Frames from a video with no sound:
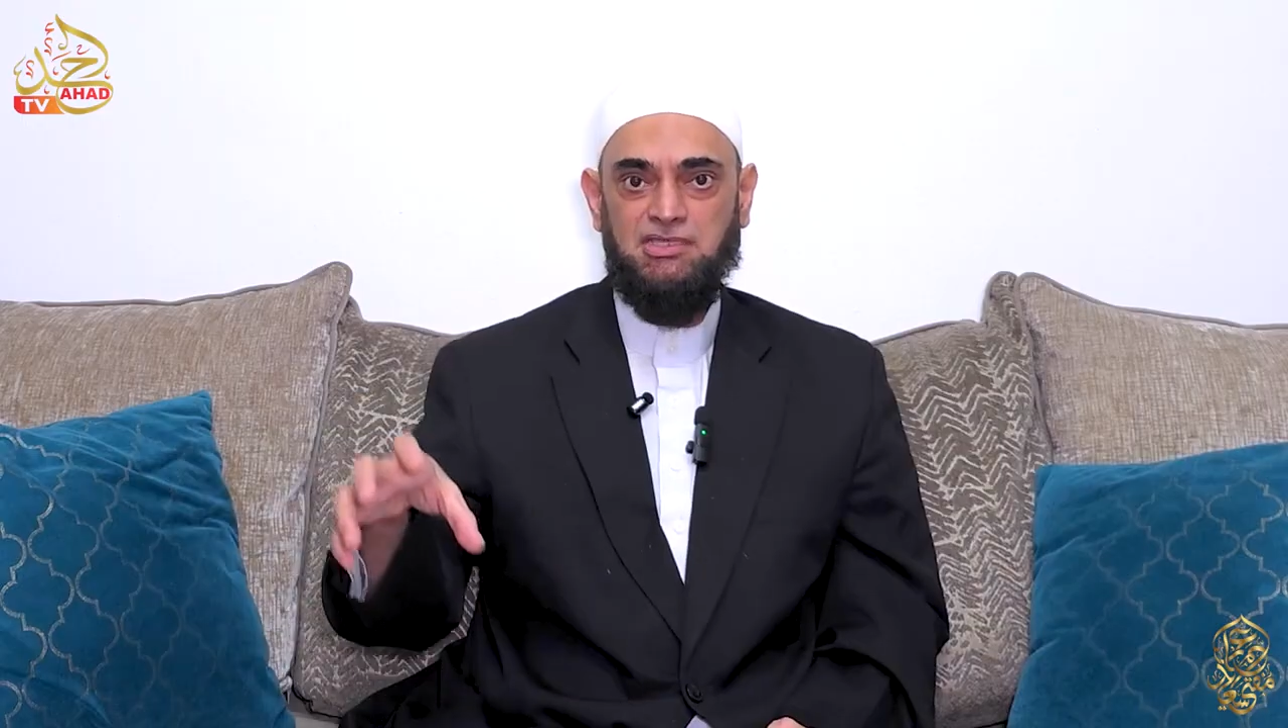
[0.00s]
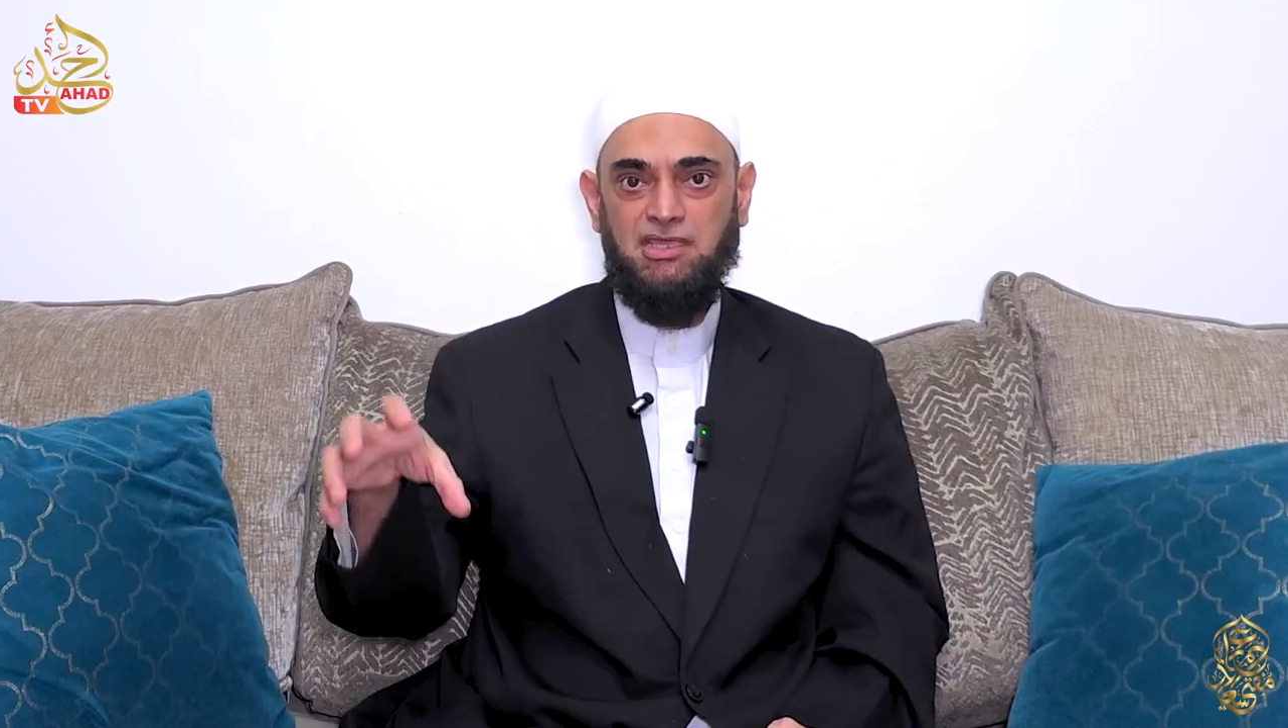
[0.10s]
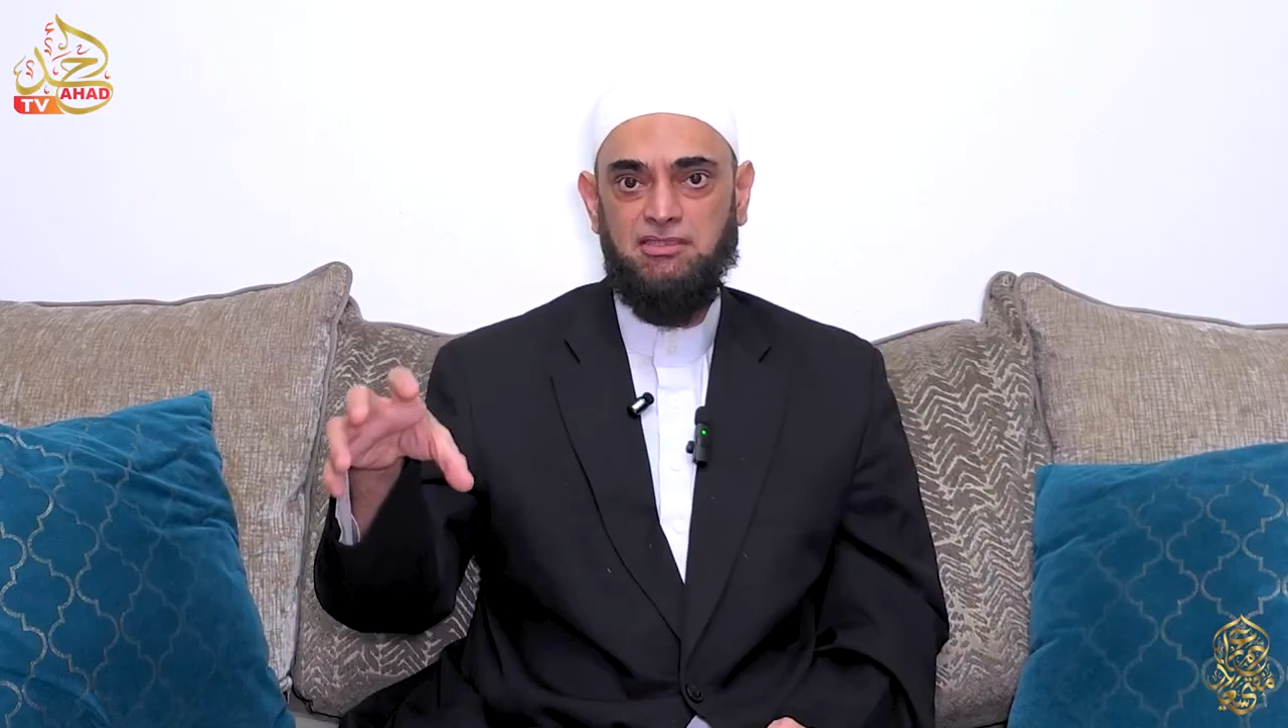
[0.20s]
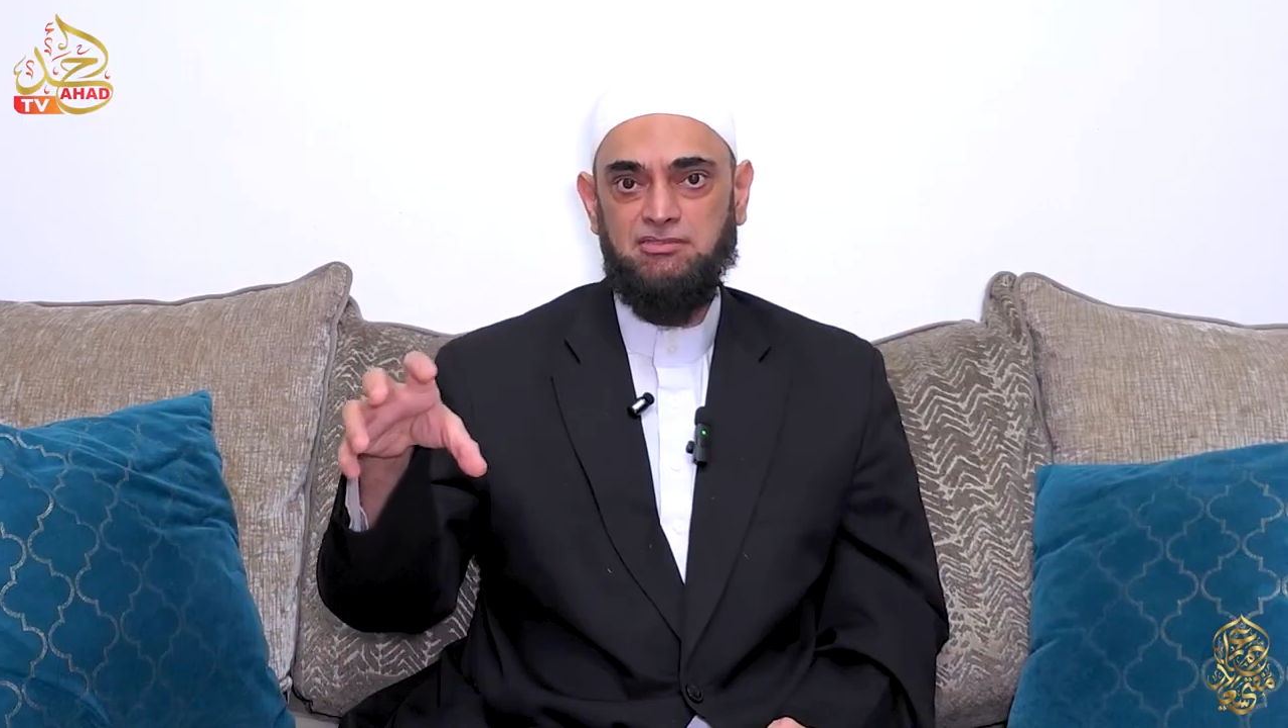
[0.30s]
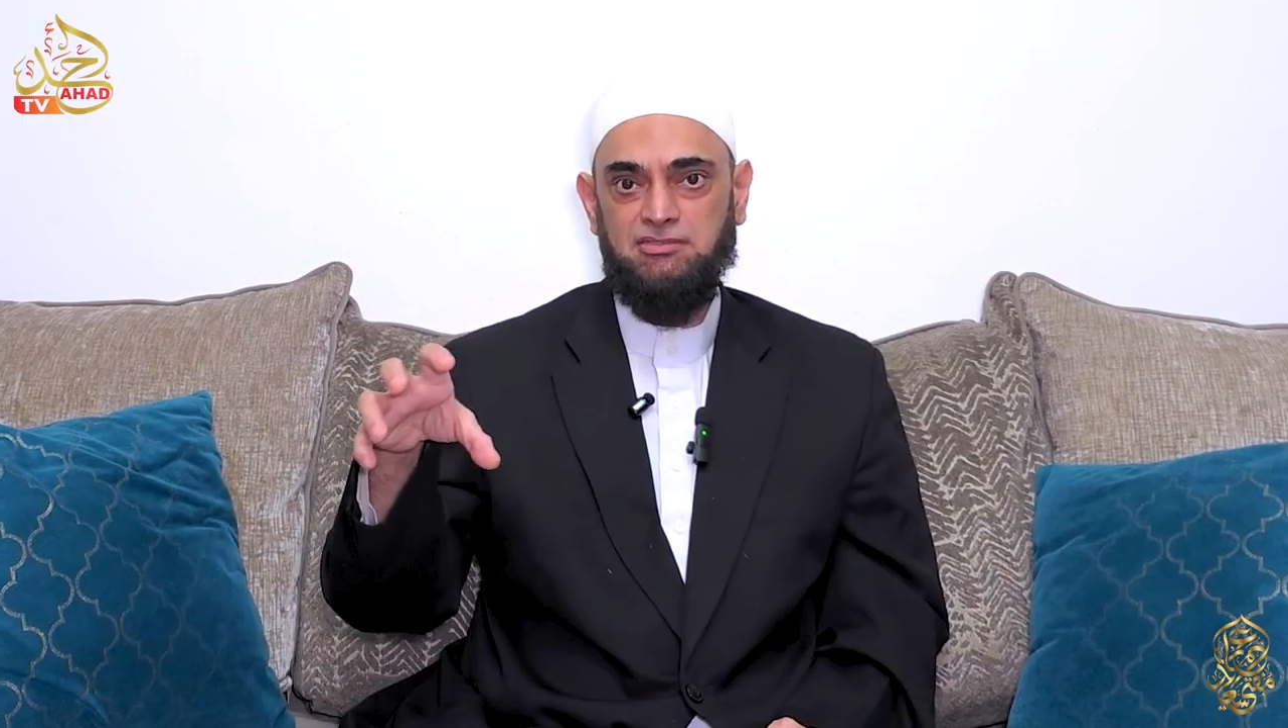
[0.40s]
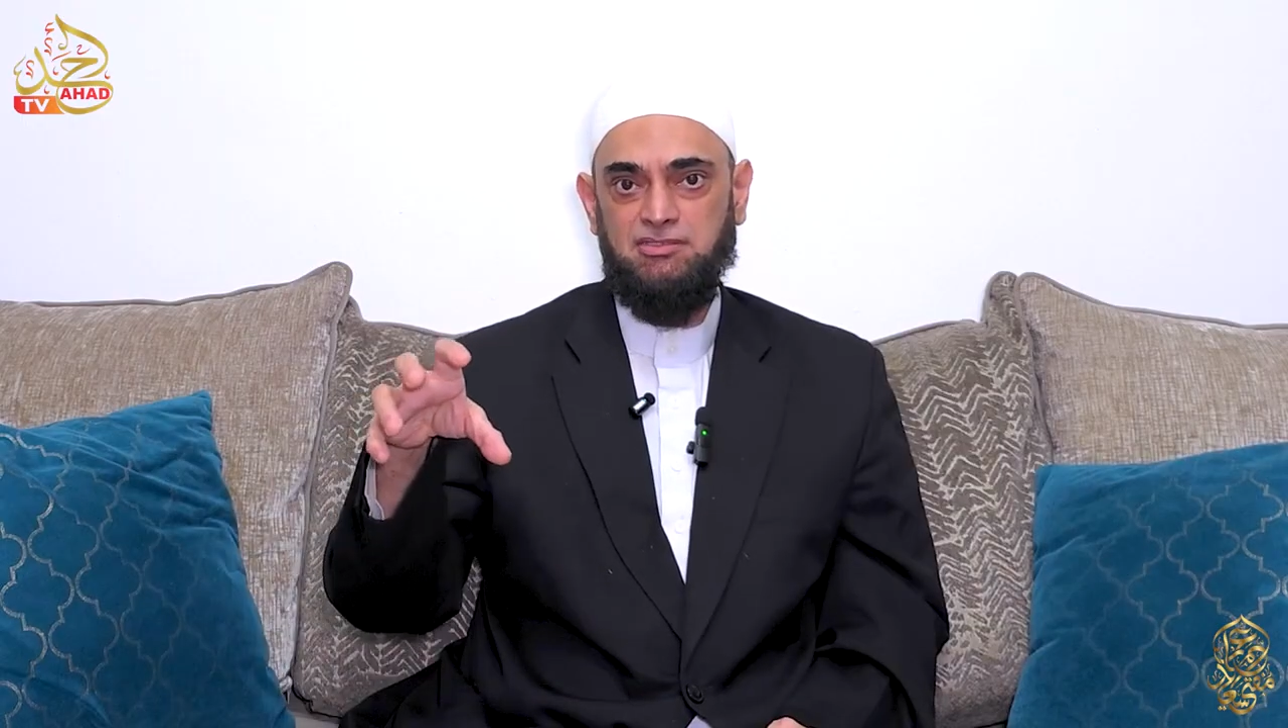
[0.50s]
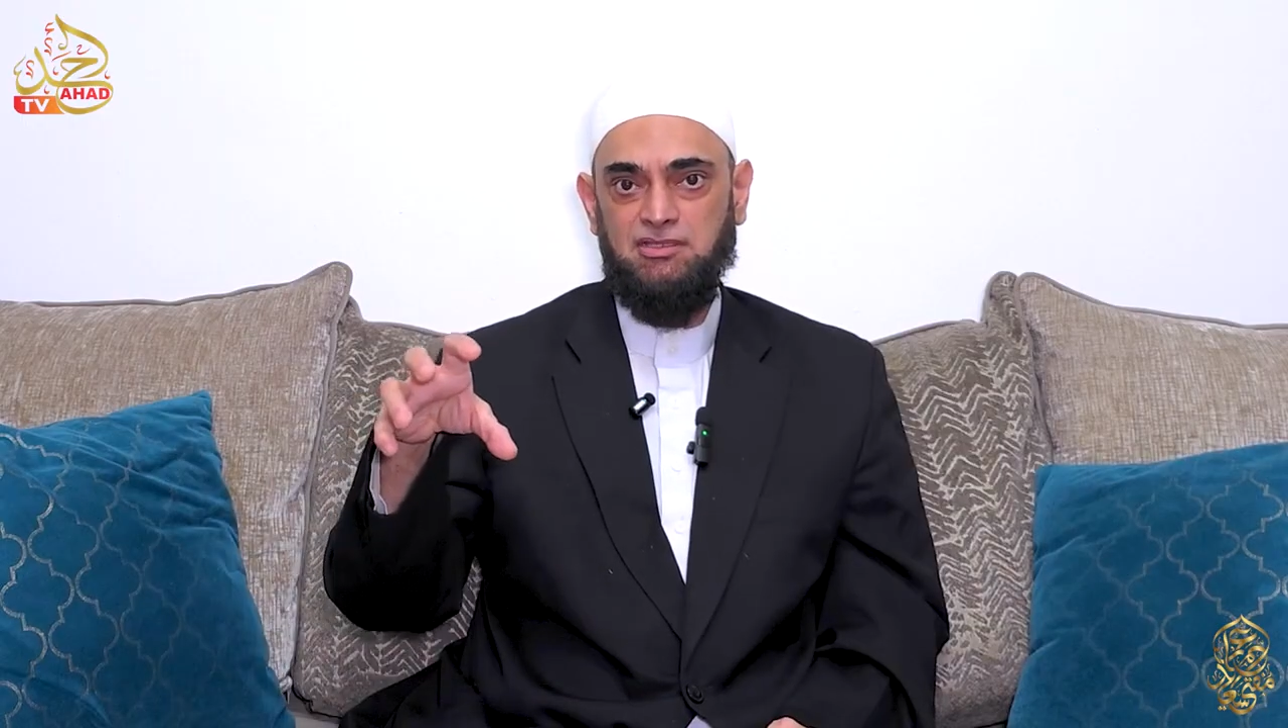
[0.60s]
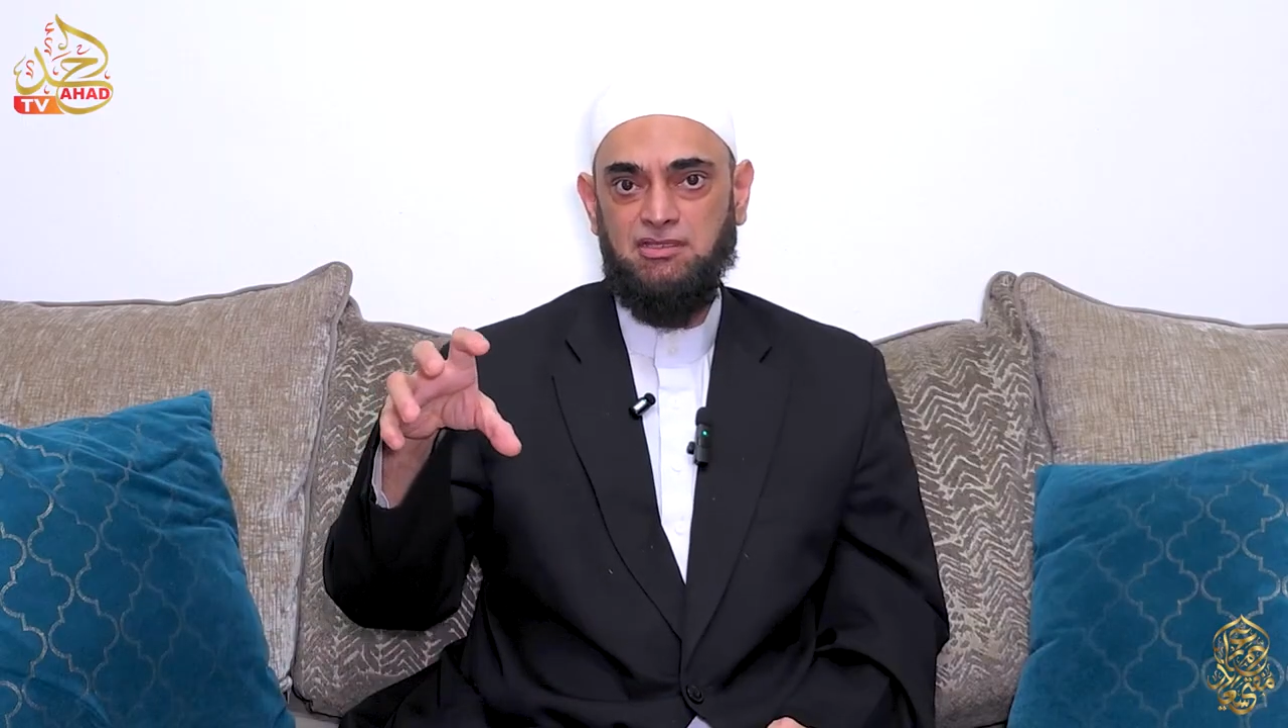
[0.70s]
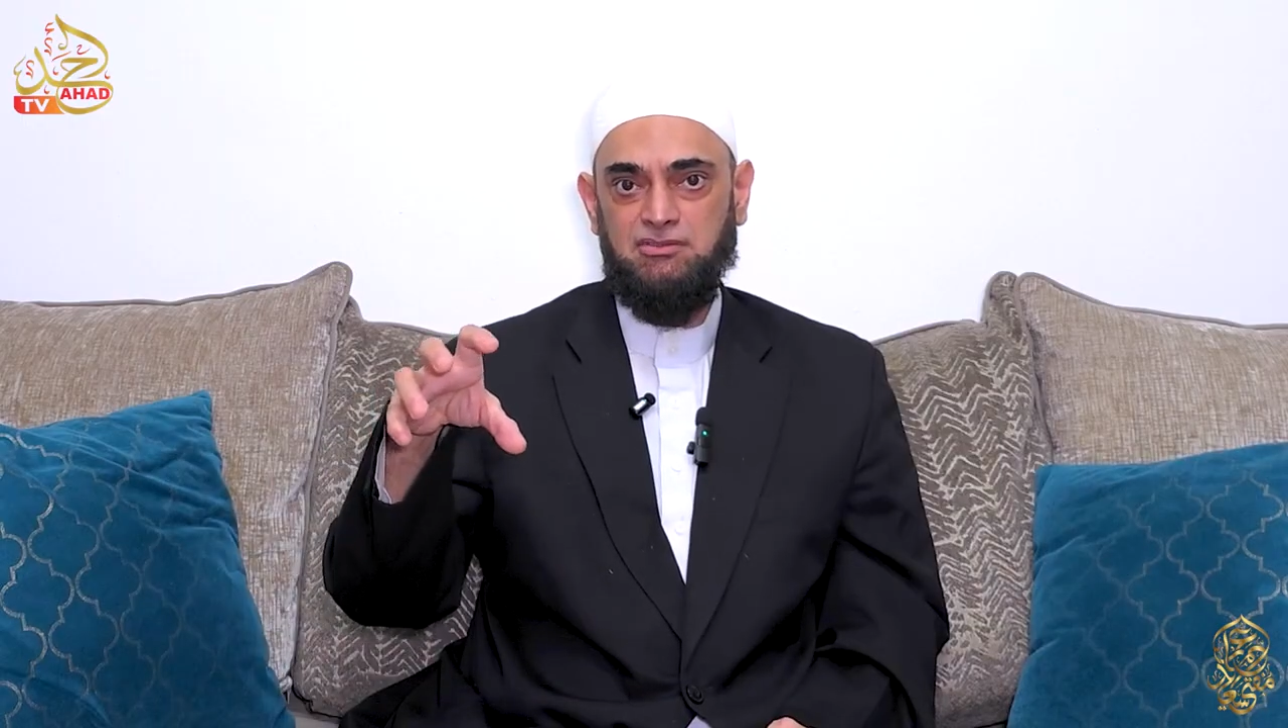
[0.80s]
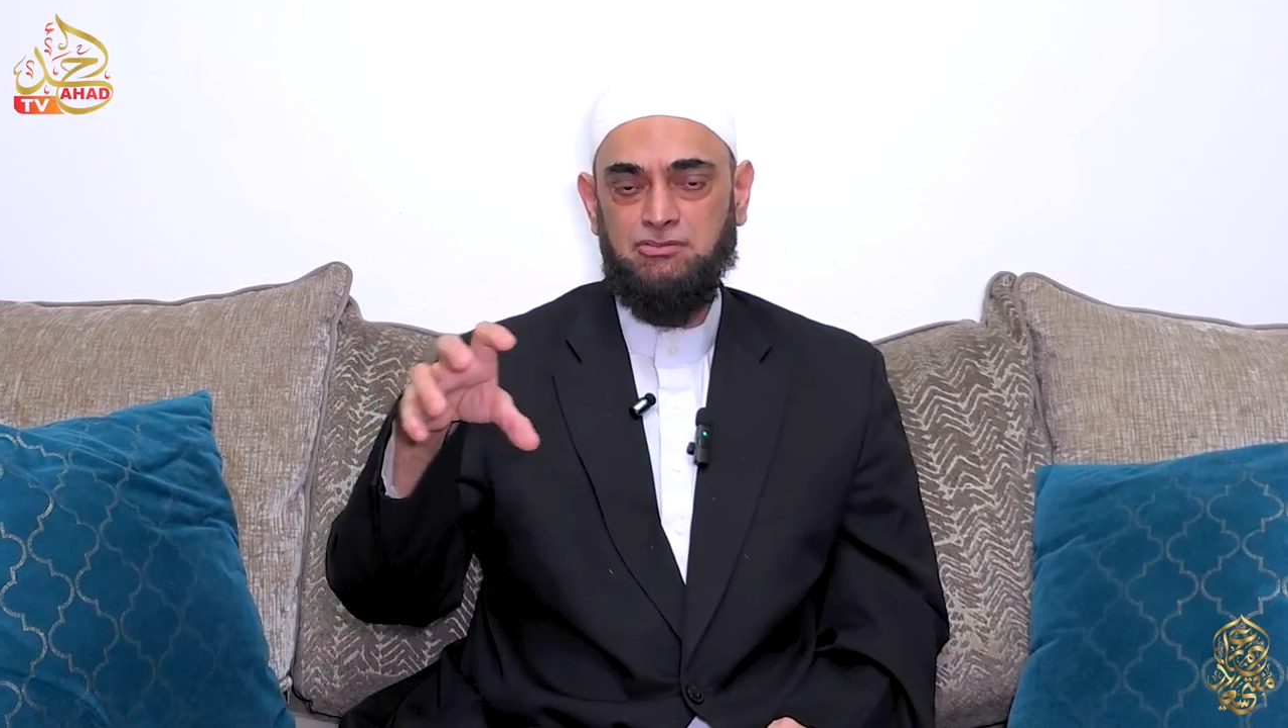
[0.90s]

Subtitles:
and the